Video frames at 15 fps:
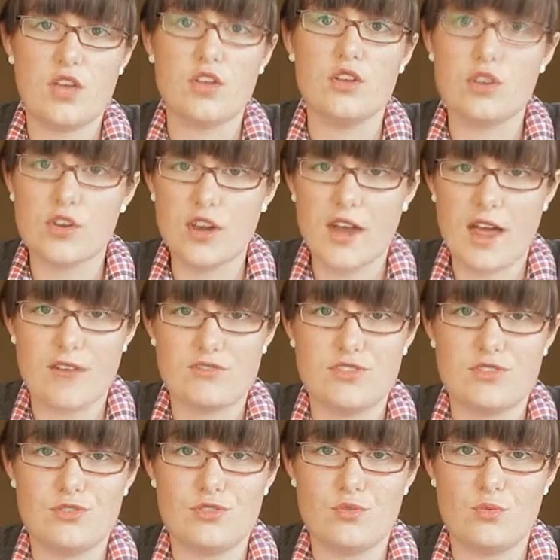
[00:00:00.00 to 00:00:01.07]
You're going to have to
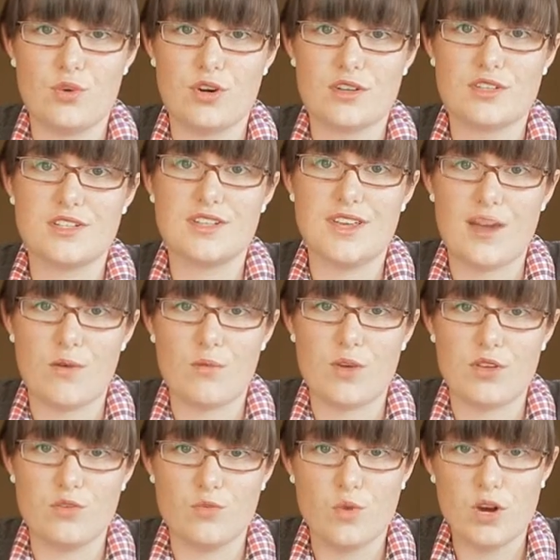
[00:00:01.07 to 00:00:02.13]
do the work to get
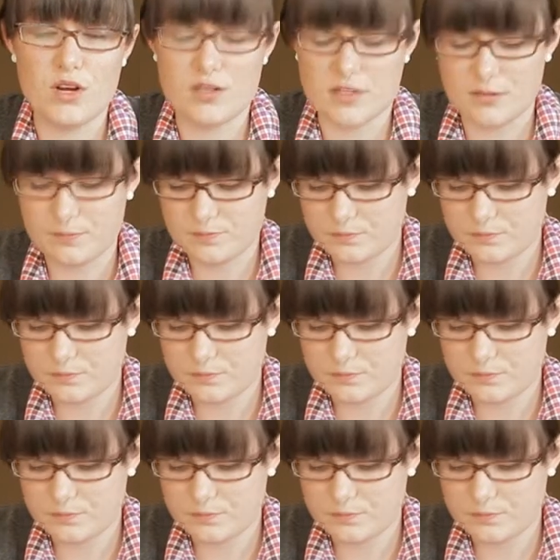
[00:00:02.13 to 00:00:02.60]
what you want.